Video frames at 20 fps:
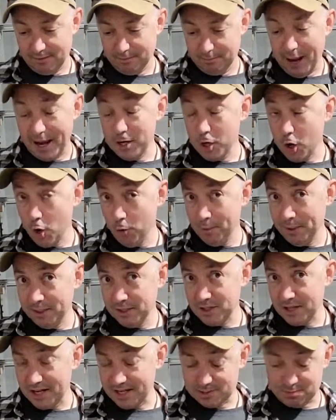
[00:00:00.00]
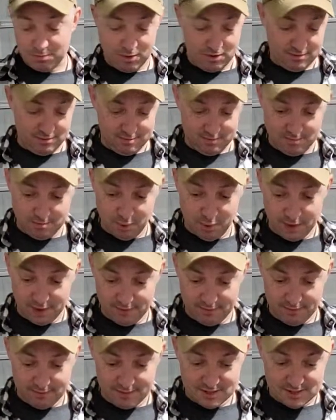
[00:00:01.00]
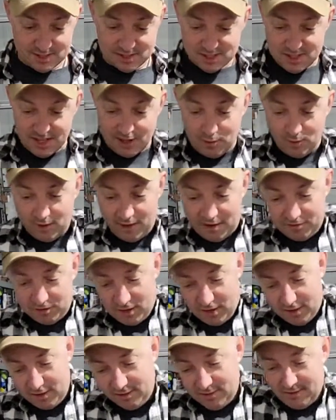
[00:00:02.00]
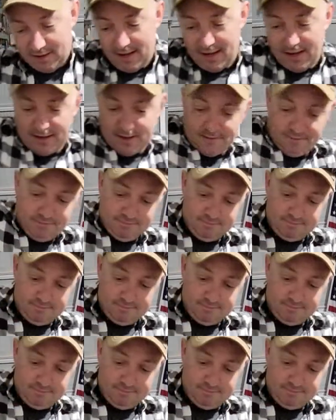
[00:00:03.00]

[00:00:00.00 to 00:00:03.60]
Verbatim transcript: By no means an expert, but this is the second one I've done, and